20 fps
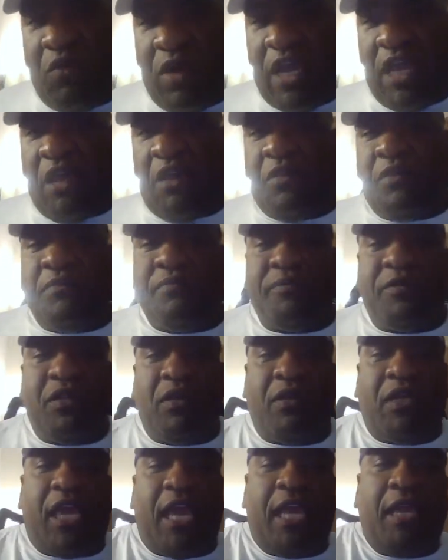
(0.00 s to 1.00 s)
well.
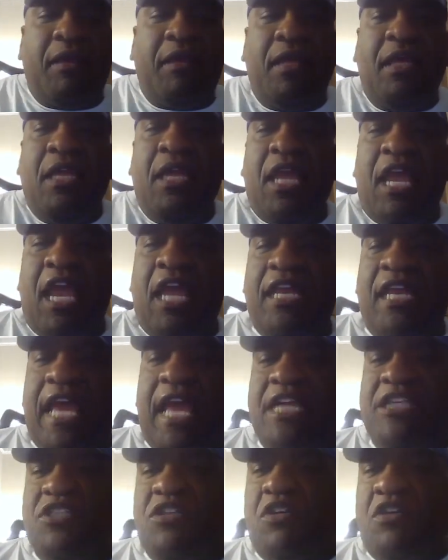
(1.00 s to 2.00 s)
Okay, and
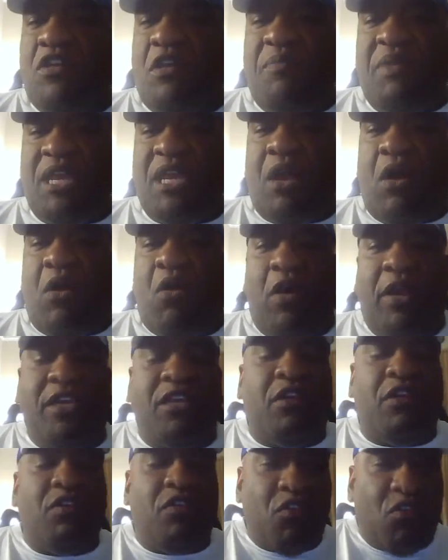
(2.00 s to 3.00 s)
that's going to be on
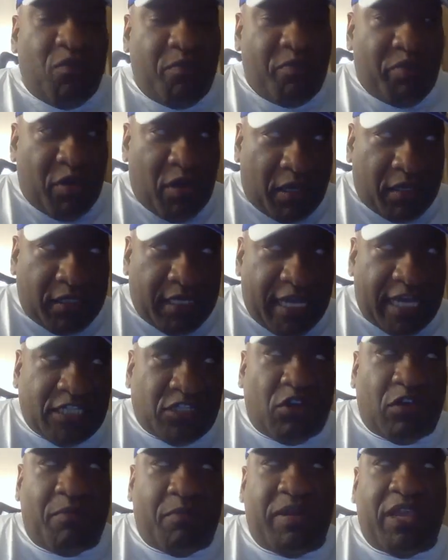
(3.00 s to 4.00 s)
the new book. That's
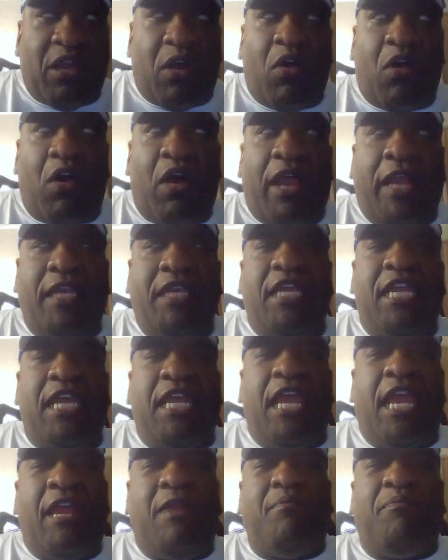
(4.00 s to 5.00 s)
going to be on
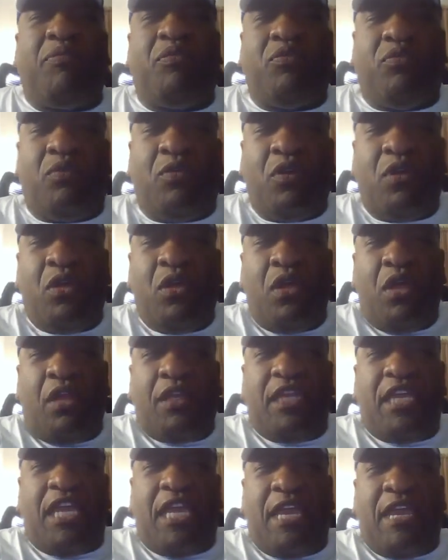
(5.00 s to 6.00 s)

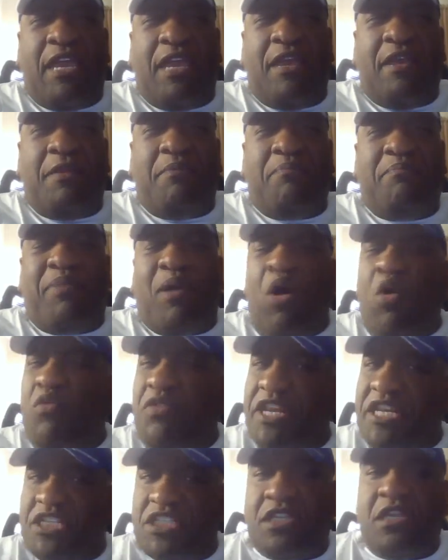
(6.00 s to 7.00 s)
the
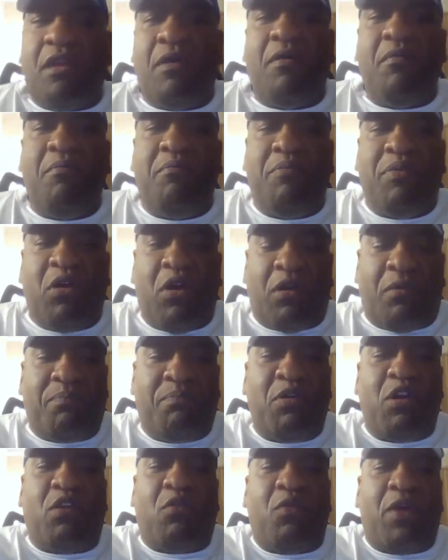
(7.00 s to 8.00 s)
bonus book
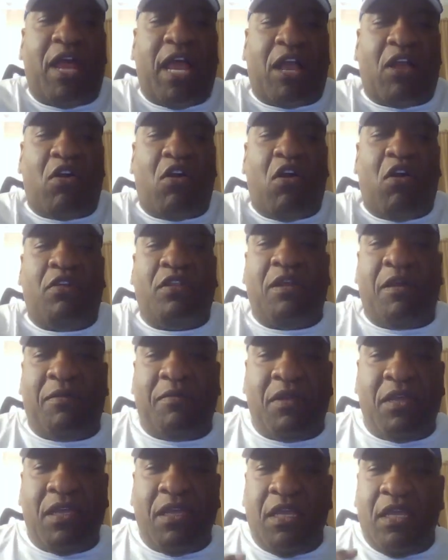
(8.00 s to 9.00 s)
what I call
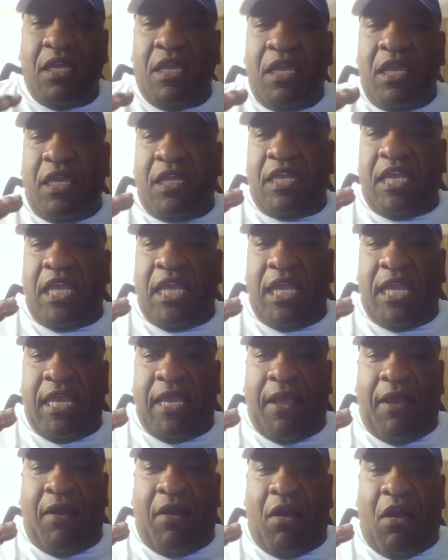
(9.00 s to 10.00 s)

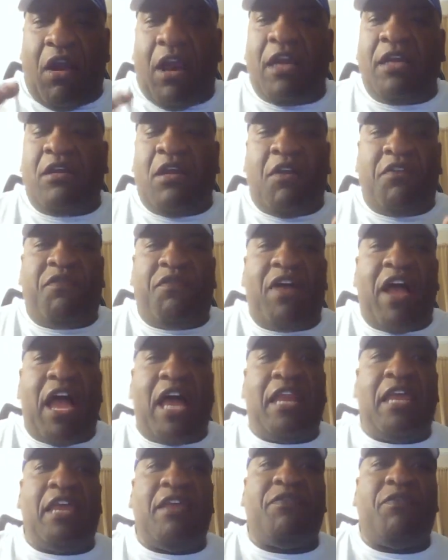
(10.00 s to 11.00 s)
the art of
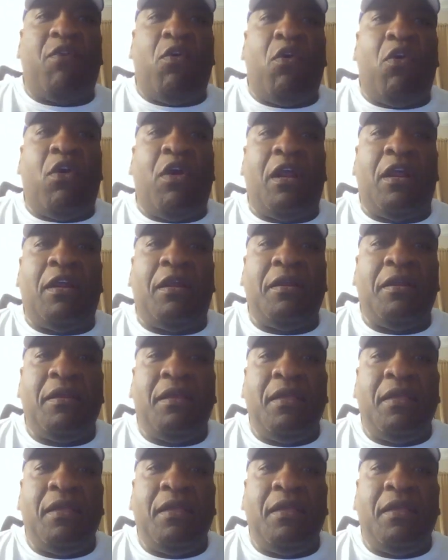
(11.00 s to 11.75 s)
filing for